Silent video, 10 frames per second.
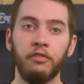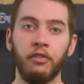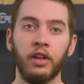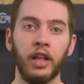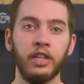The
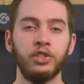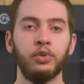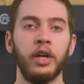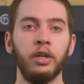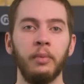funnel and
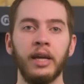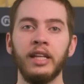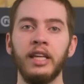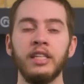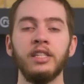strainer make
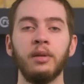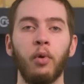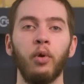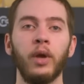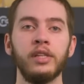it easy to
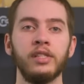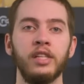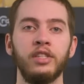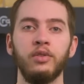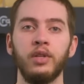pour resin
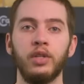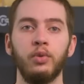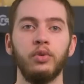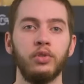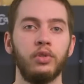into a
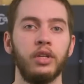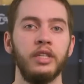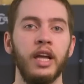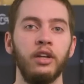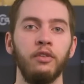new
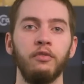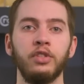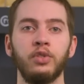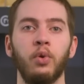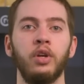container for
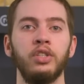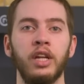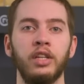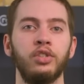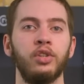storage
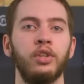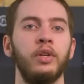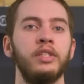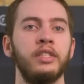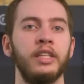and ensure
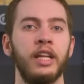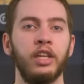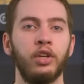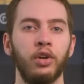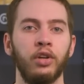there isn't
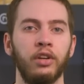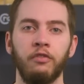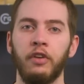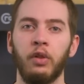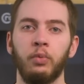any cured and
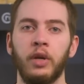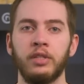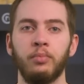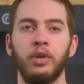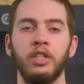failed
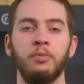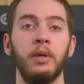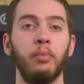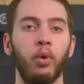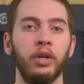resin prints
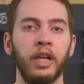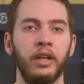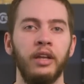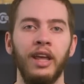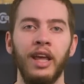being poured in.